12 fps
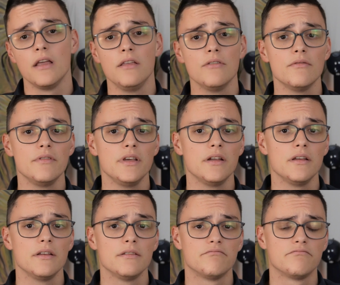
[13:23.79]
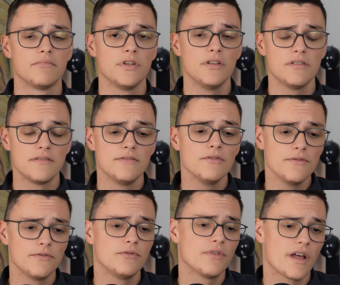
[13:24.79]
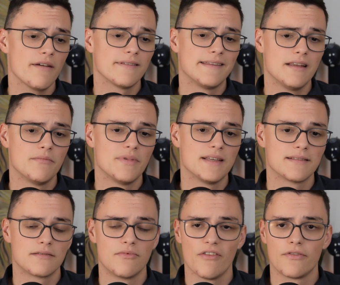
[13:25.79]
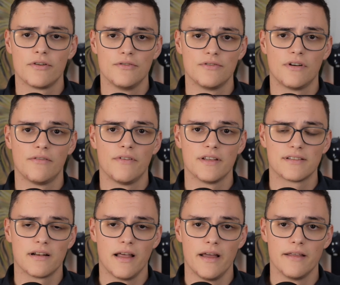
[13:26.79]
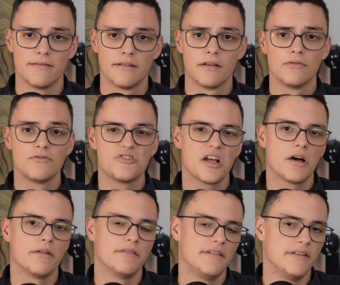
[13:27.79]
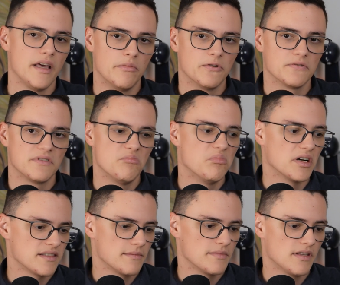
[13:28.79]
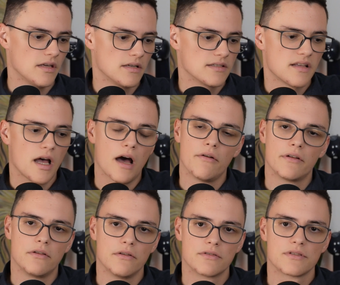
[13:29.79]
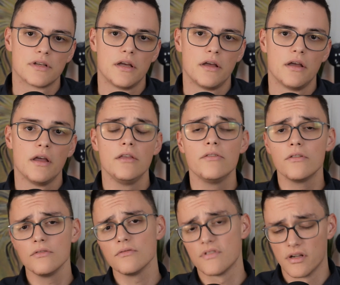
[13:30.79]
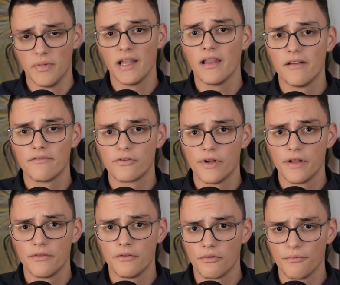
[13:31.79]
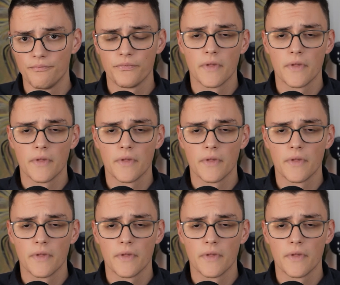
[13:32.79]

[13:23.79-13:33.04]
you will need a It's useful to have a database graphical user interface client to check out the tables, debug some things, how it looks. You can use the command line for that too.